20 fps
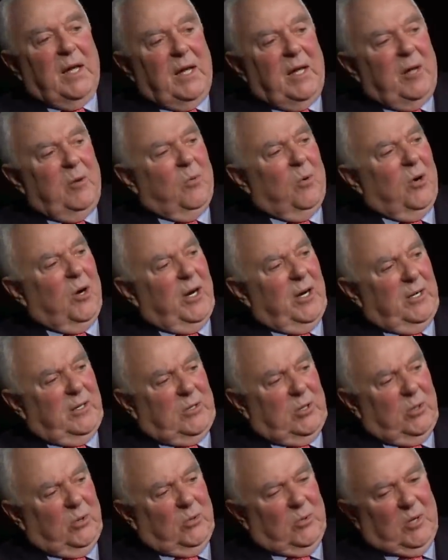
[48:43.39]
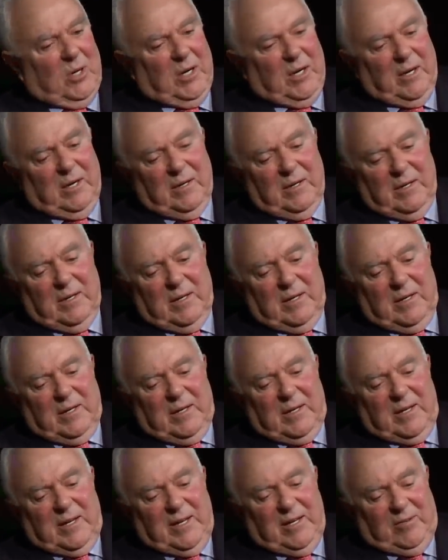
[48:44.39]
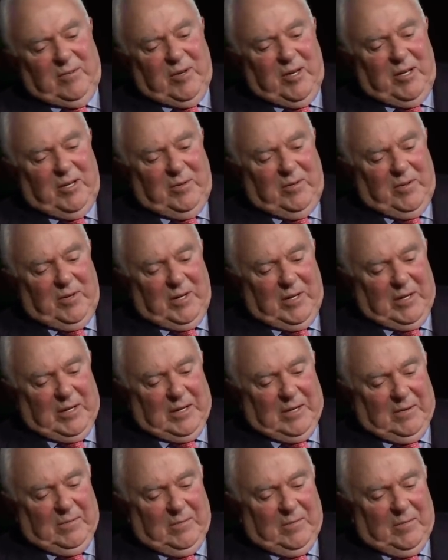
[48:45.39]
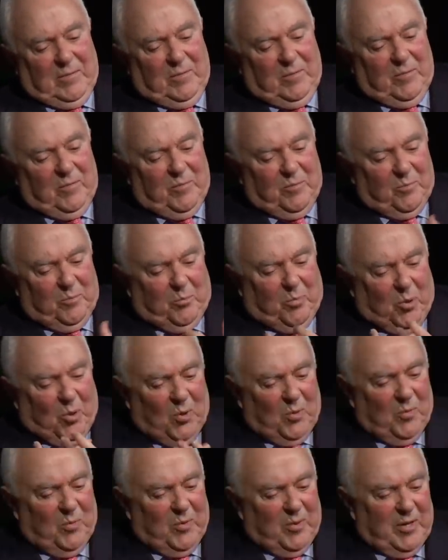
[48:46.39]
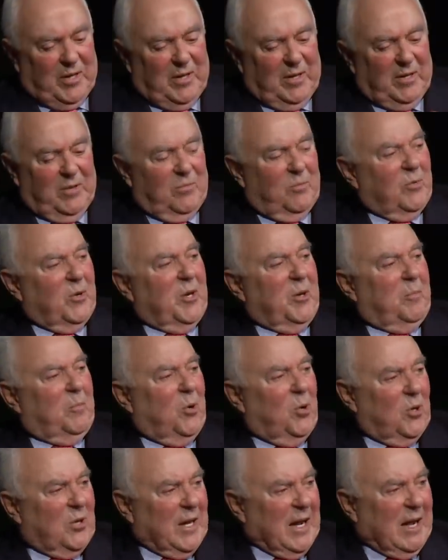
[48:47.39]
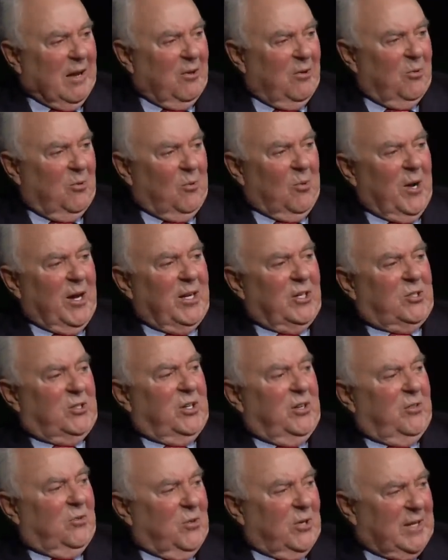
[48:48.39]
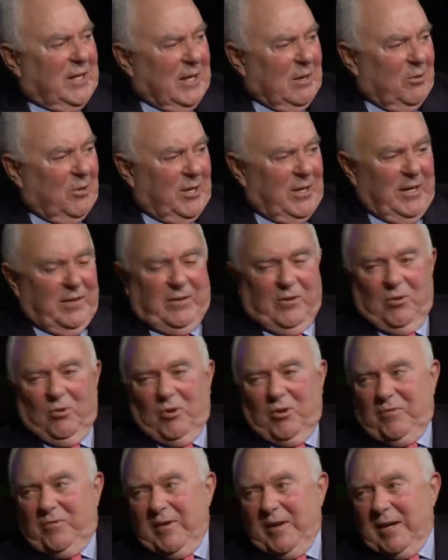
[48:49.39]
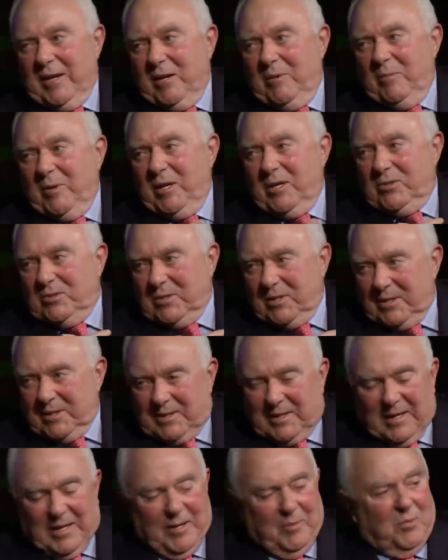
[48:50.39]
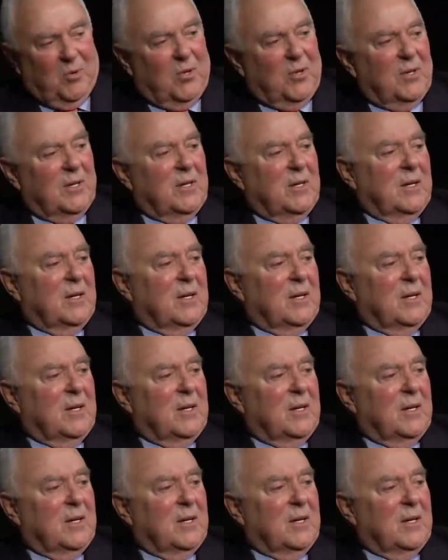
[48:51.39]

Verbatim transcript: He wanted to, uh, he, he uh, and when he pulled out of the race, he thought that would get the North Vietnamese to the table.